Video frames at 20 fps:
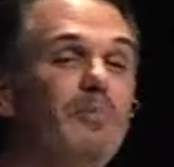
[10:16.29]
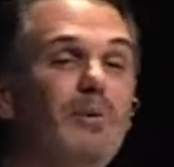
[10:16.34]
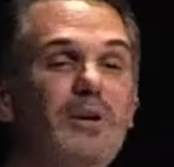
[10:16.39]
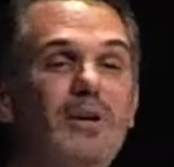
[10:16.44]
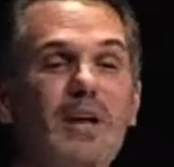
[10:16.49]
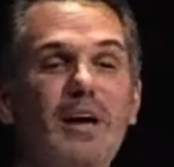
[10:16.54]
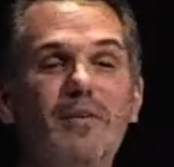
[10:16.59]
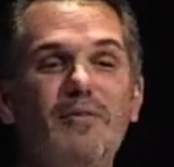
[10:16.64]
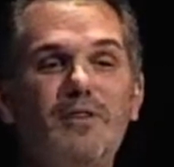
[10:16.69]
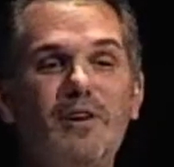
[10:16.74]
but
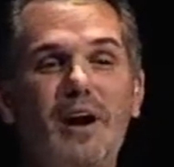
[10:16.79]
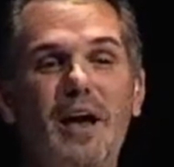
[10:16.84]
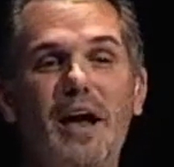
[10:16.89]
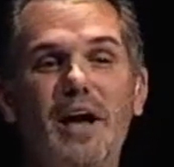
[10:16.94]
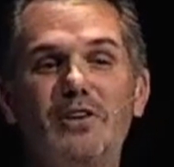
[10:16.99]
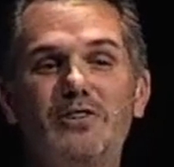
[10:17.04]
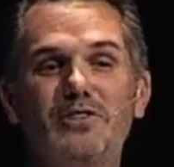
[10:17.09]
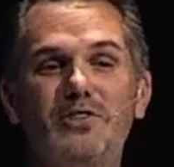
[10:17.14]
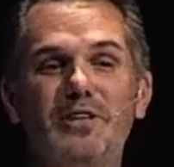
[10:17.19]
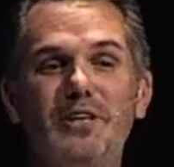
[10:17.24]
never
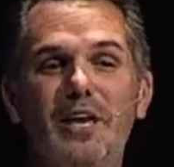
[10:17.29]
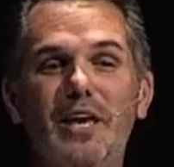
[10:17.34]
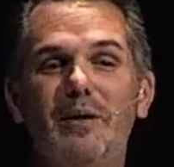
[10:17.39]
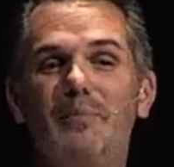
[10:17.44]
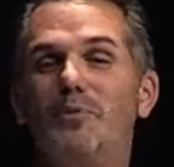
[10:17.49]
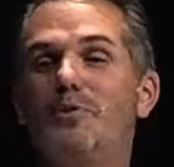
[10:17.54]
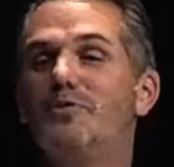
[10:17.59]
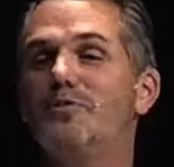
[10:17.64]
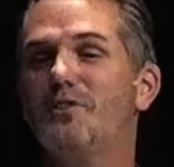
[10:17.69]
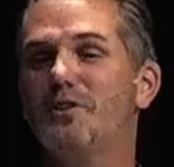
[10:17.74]
actually
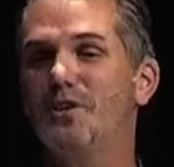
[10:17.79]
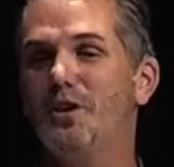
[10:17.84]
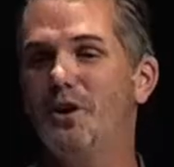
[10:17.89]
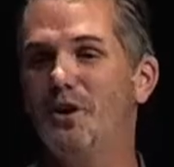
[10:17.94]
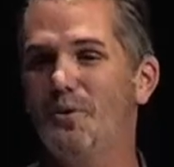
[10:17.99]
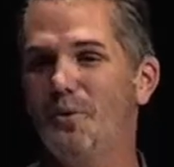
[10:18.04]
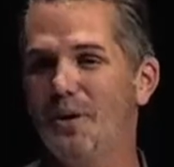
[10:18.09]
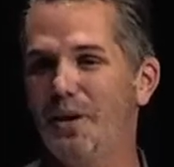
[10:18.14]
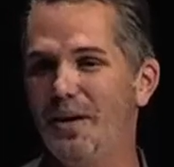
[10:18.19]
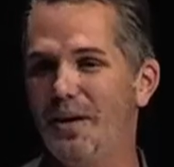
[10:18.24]
able to
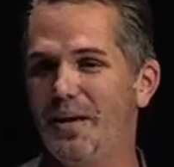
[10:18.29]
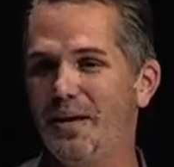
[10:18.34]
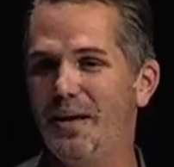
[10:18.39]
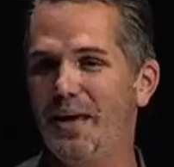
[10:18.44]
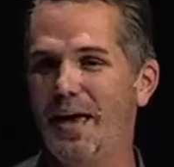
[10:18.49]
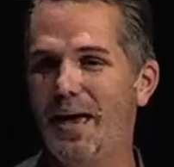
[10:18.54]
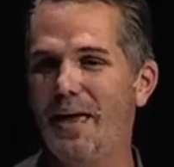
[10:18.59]
go in.